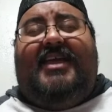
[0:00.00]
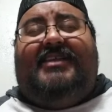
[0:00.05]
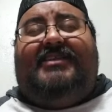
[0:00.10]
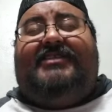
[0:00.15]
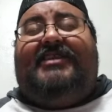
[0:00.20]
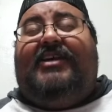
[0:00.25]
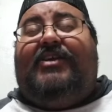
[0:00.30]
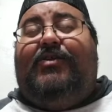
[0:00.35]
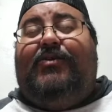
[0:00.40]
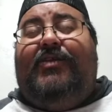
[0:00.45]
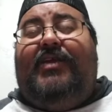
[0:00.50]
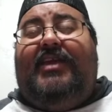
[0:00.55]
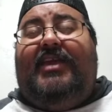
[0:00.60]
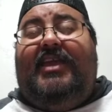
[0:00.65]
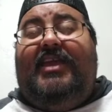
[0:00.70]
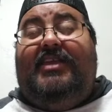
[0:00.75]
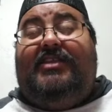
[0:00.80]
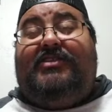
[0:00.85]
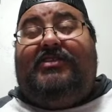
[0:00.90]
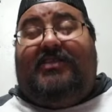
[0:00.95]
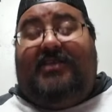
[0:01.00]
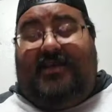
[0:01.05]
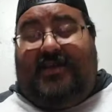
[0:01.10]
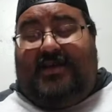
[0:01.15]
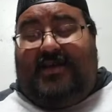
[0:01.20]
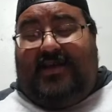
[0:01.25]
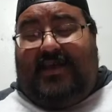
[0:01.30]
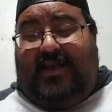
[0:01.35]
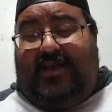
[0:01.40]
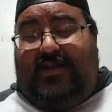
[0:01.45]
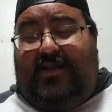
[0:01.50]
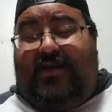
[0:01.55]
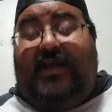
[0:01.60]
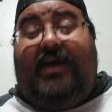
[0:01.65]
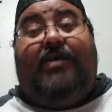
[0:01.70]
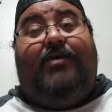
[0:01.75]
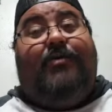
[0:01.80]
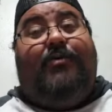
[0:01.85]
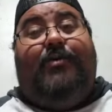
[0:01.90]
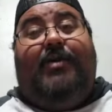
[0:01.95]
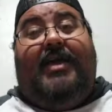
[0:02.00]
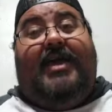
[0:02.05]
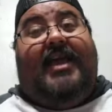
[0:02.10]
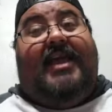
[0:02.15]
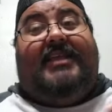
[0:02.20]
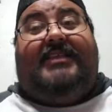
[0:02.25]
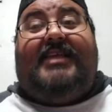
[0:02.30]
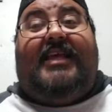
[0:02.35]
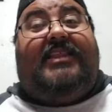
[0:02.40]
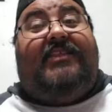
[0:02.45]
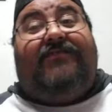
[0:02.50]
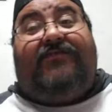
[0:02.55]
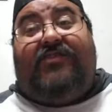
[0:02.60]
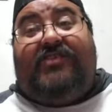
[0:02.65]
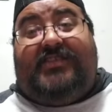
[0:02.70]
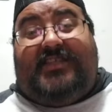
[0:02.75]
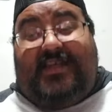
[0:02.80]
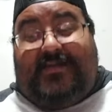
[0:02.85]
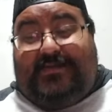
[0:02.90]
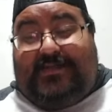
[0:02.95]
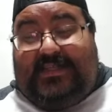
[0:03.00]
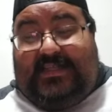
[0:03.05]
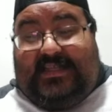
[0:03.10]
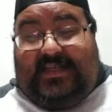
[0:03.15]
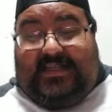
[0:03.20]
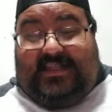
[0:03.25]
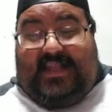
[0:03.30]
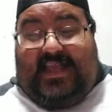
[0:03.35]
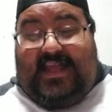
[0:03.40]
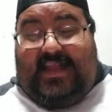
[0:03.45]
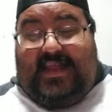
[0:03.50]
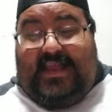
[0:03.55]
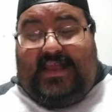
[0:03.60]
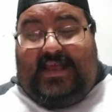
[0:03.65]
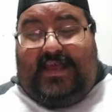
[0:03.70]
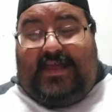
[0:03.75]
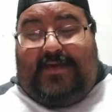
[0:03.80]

Sakura I- uh, Hirota, who is not the first time she's done that,